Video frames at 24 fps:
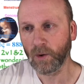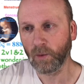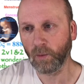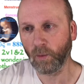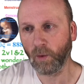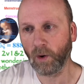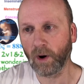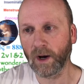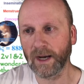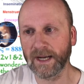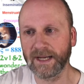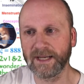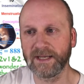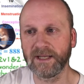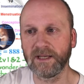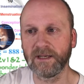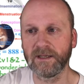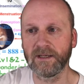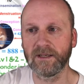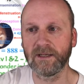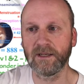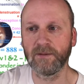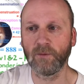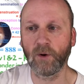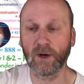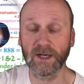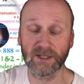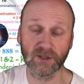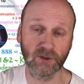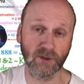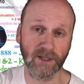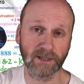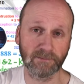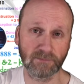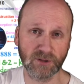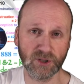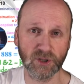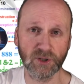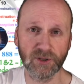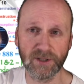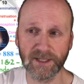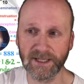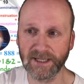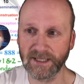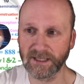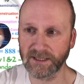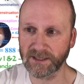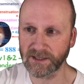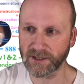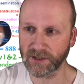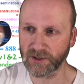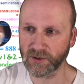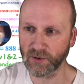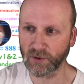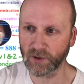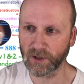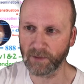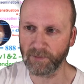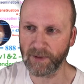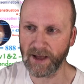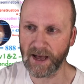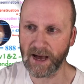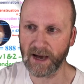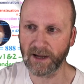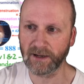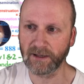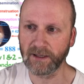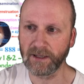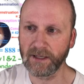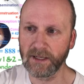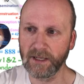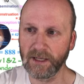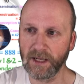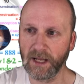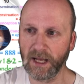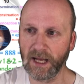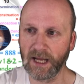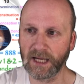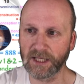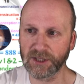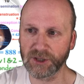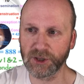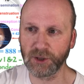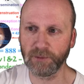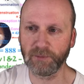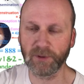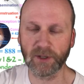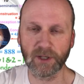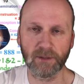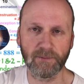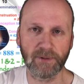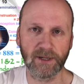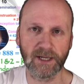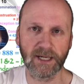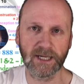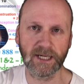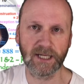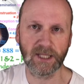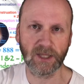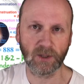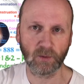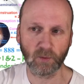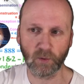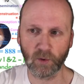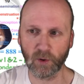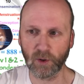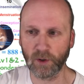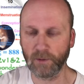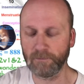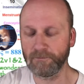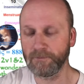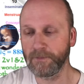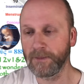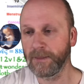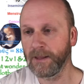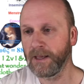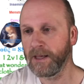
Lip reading: why it took him 2 years to talk about Jupiter being in the womb.